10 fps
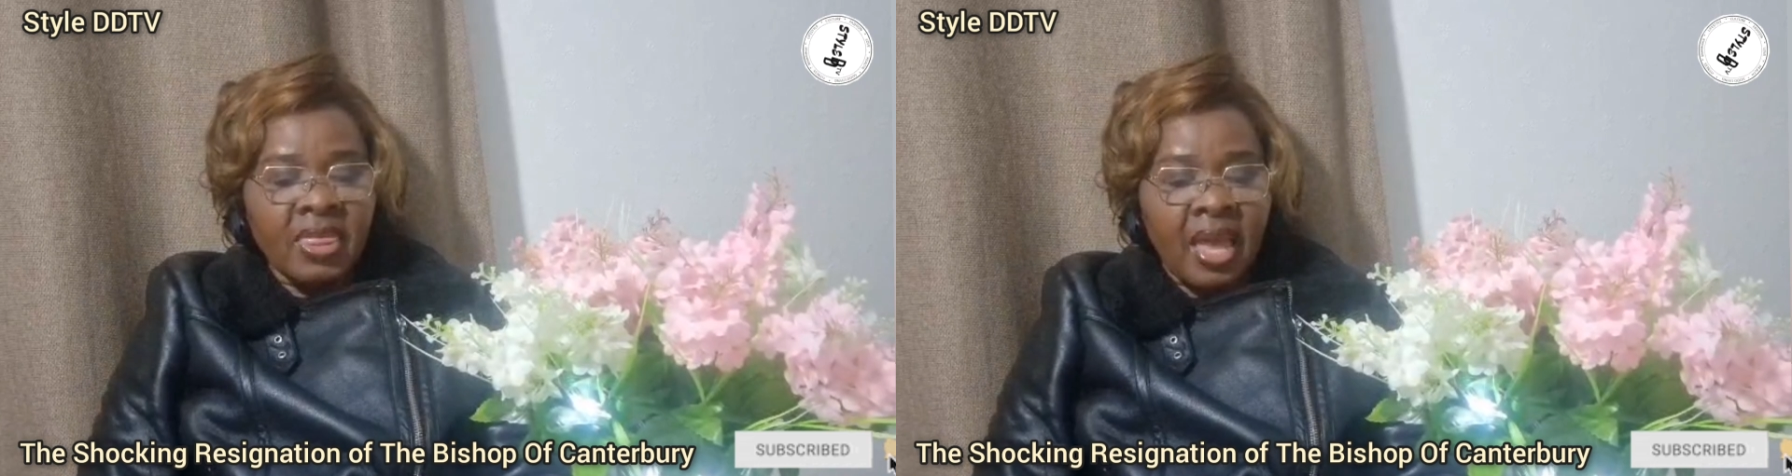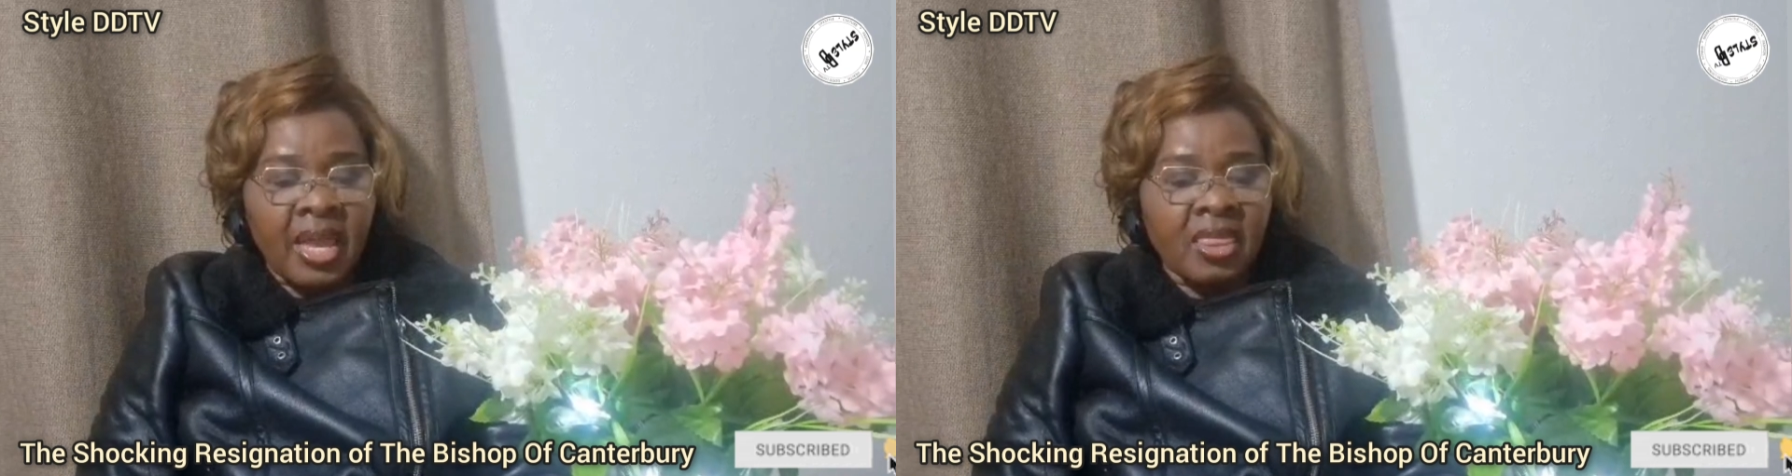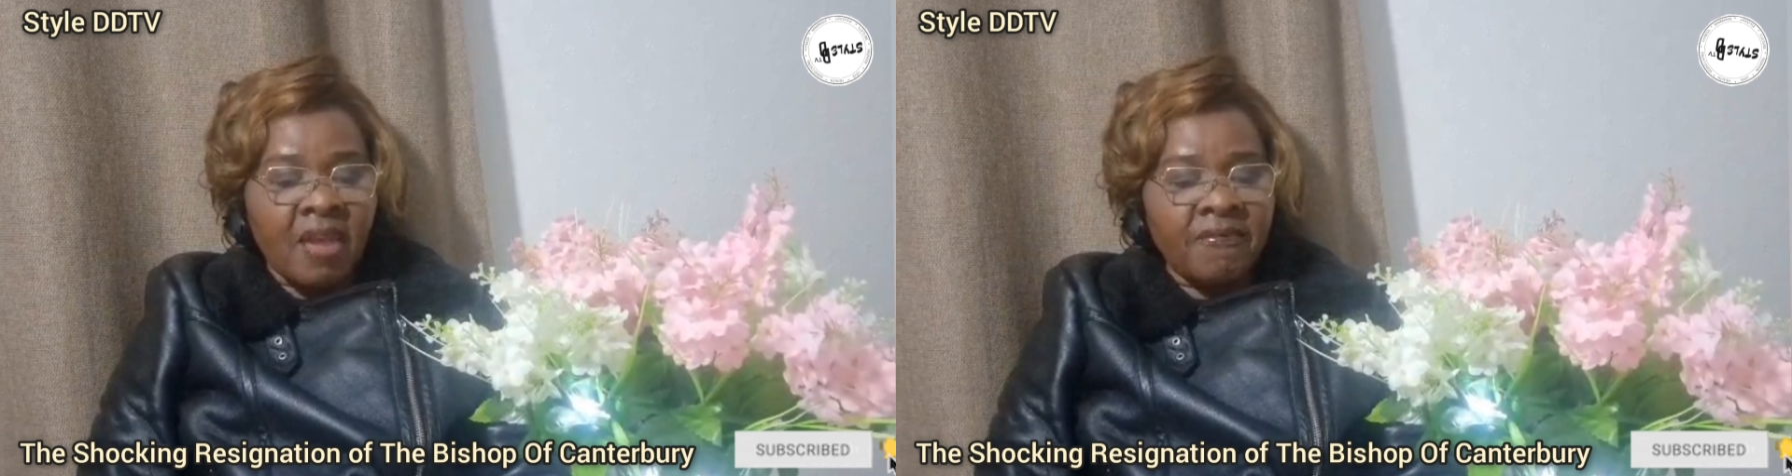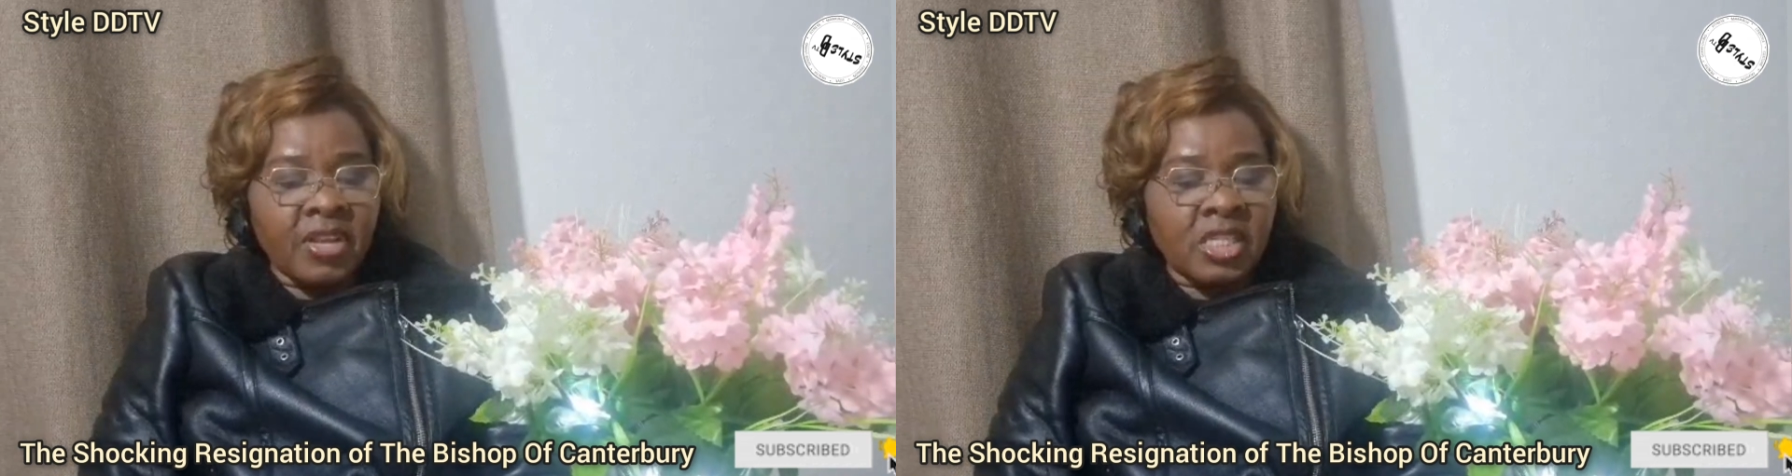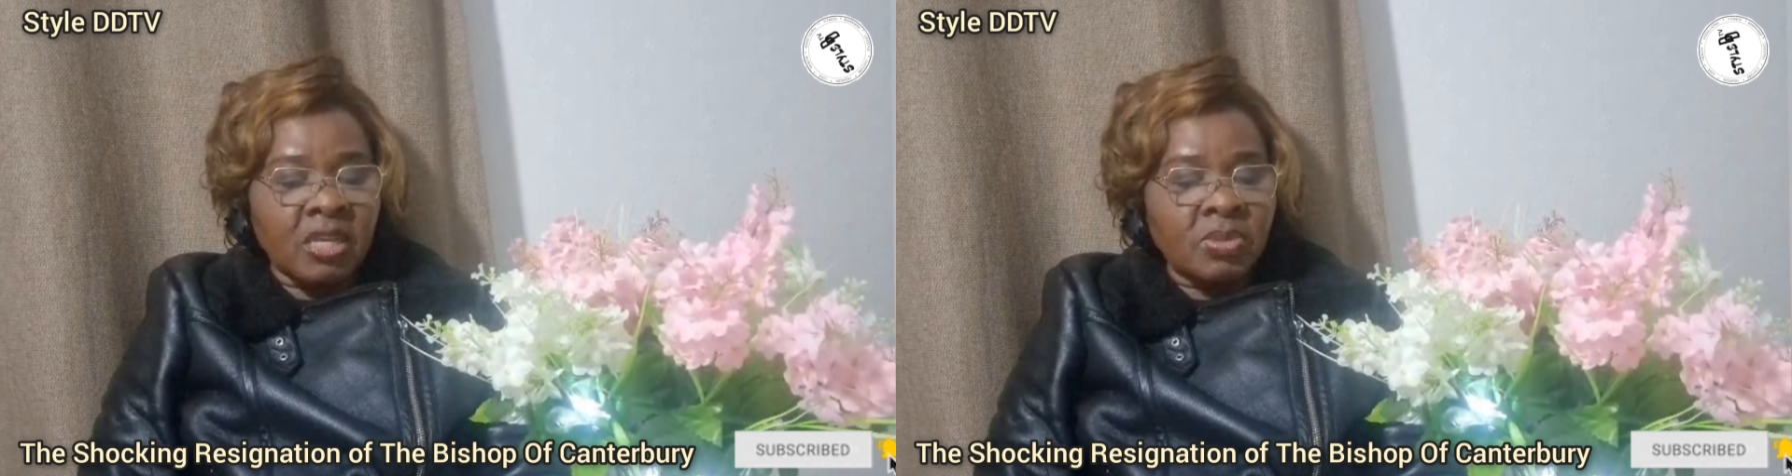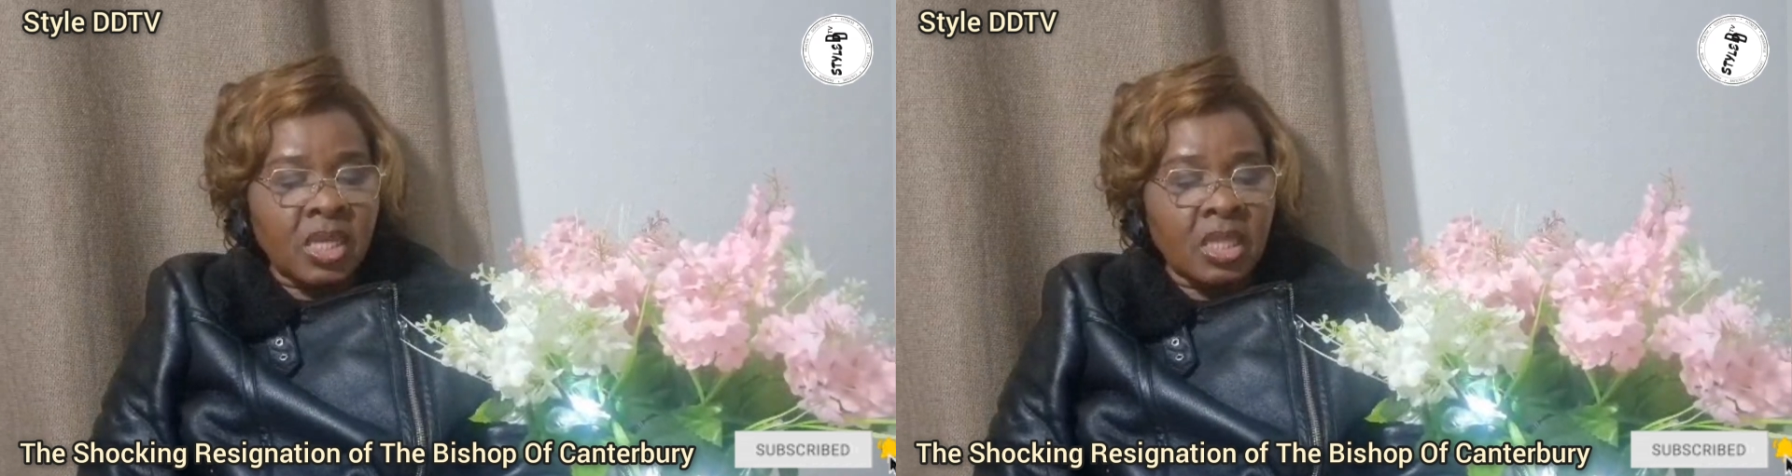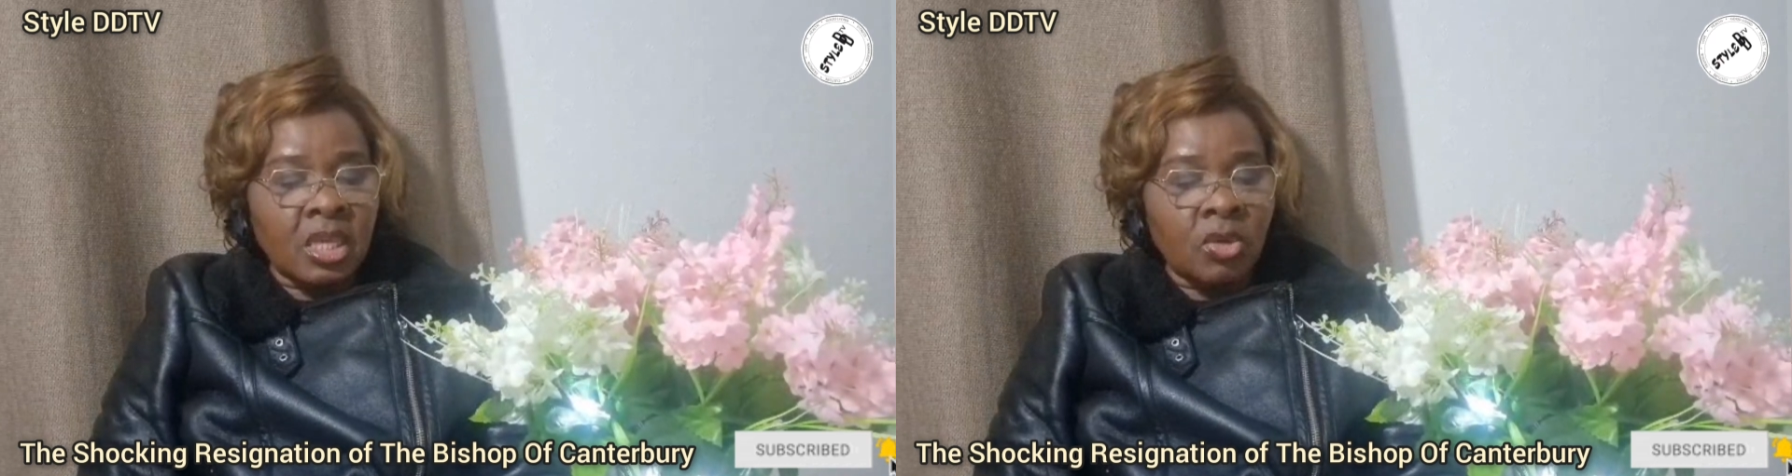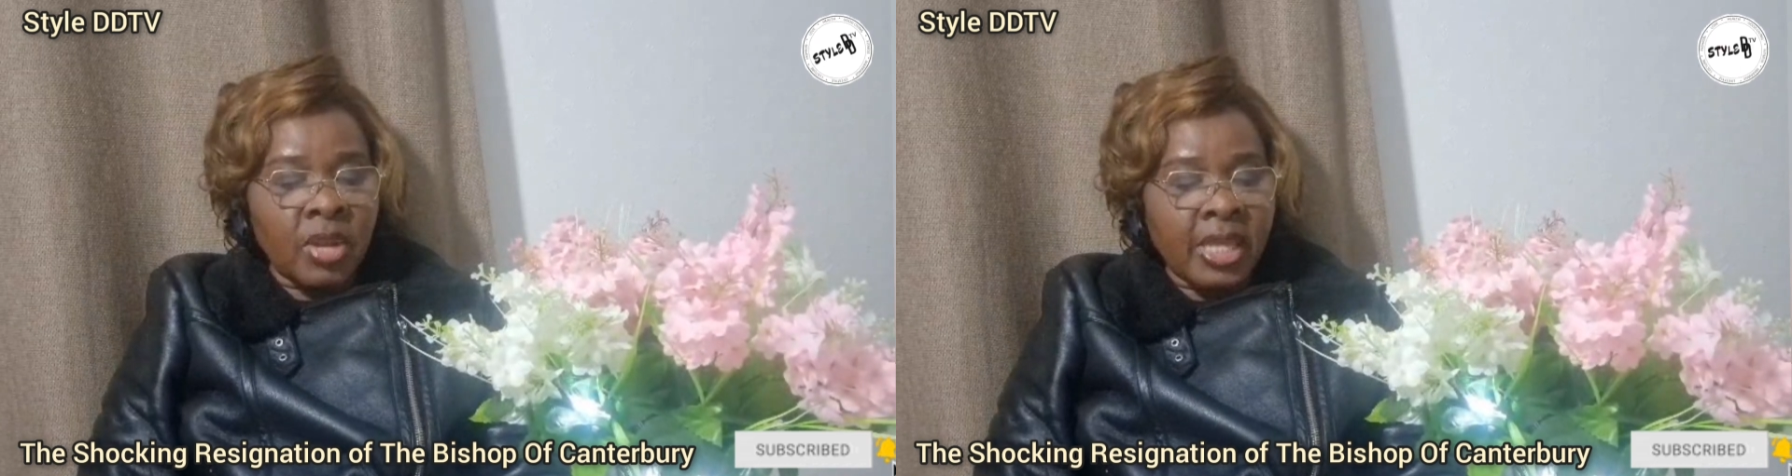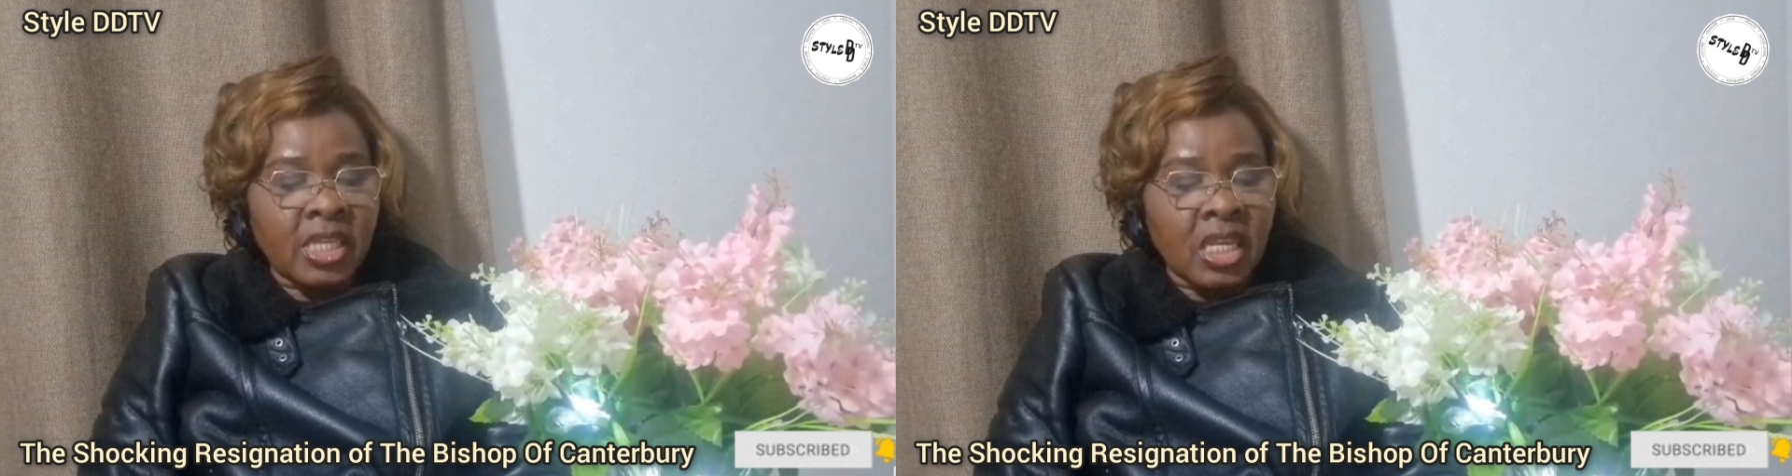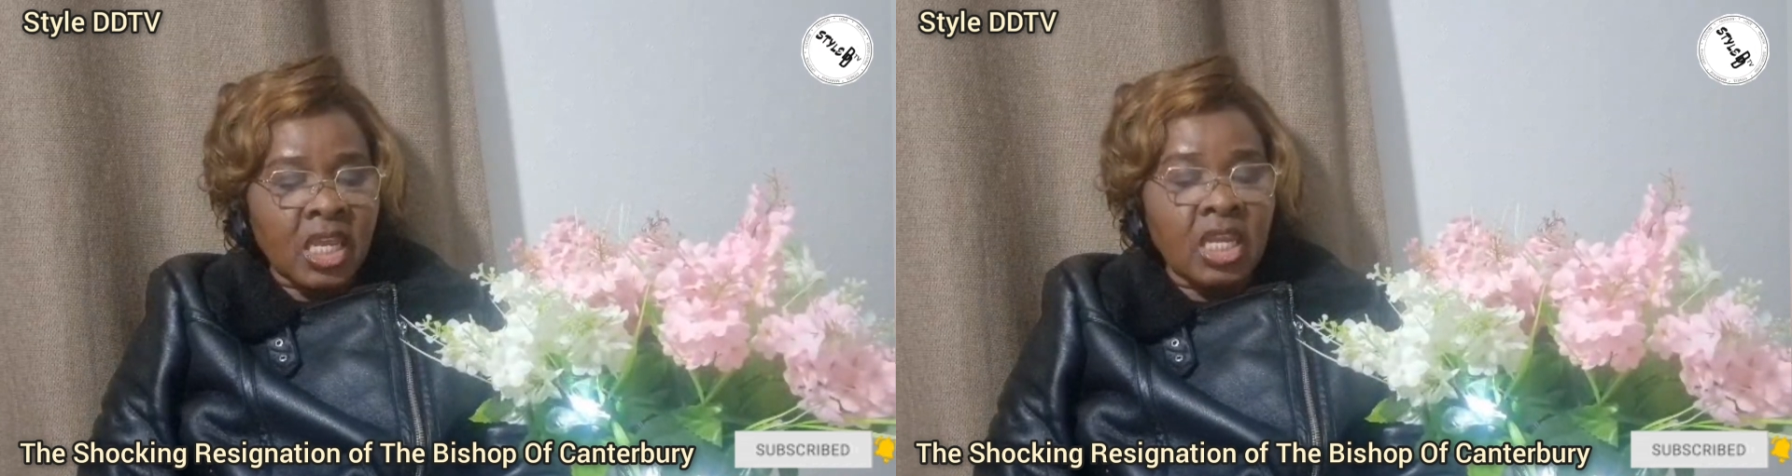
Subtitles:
targeted victims in the United